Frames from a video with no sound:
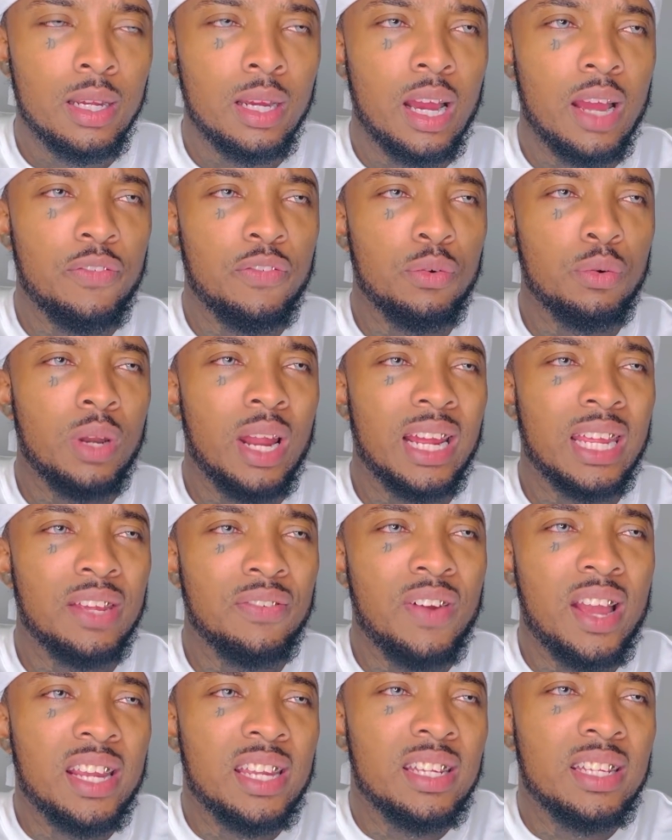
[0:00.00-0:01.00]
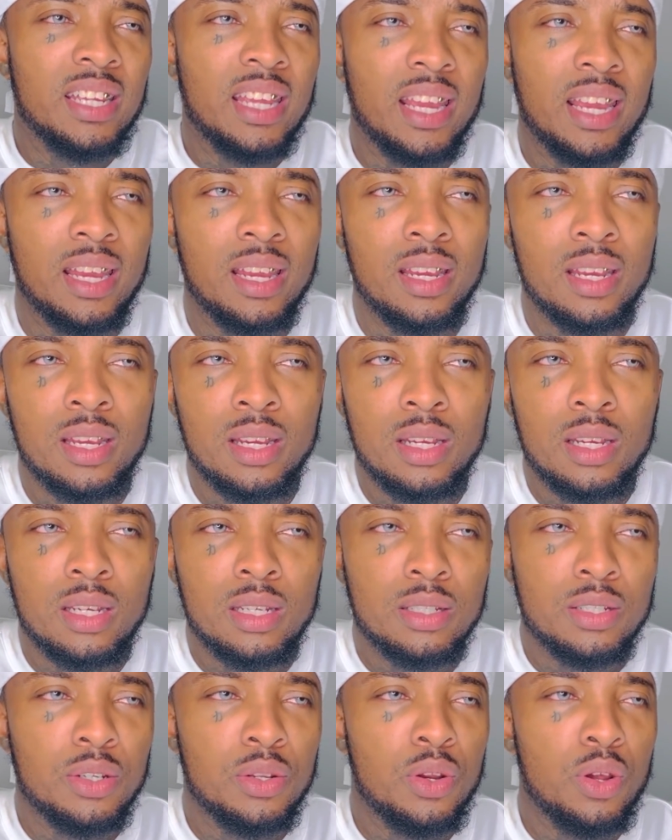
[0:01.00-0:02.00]
I feel like if I can get,
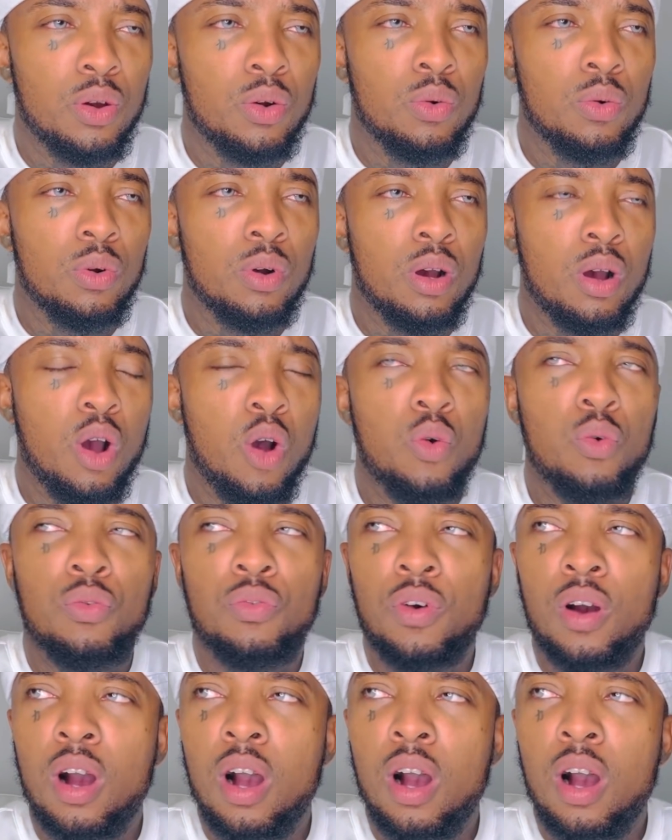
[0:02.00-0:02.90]
over